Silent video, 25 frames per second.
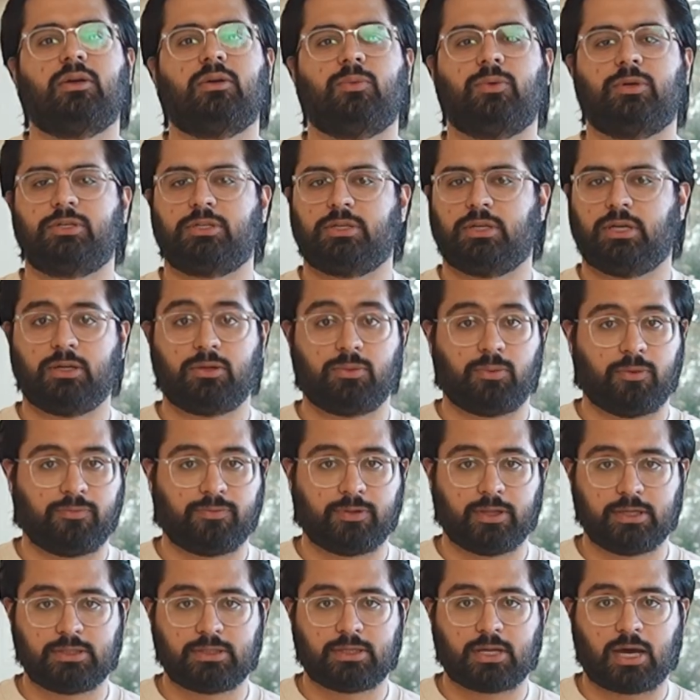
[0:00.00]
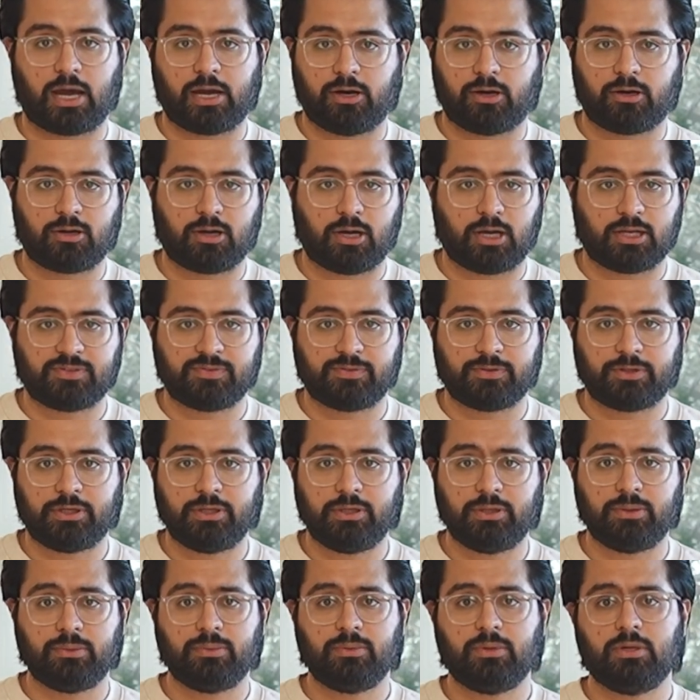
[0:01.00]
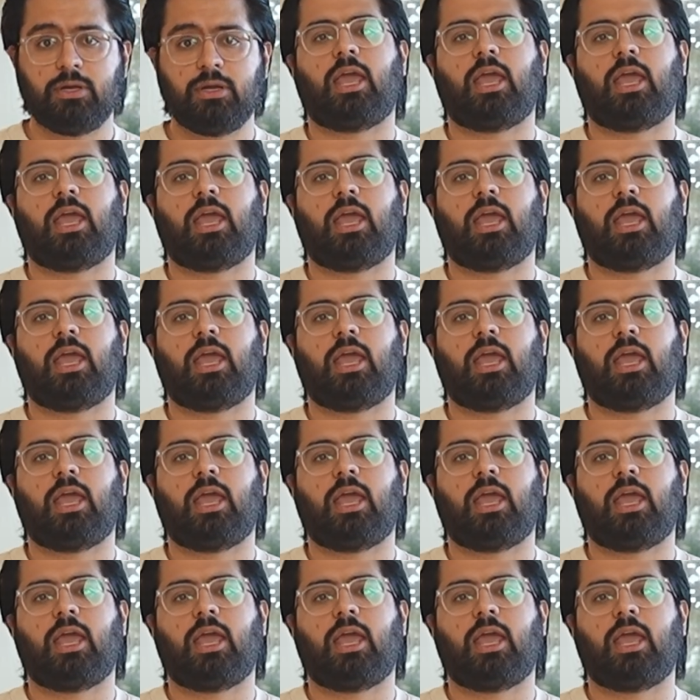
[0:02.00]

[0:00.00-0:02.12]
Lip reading: which equivalates to higher costs for you,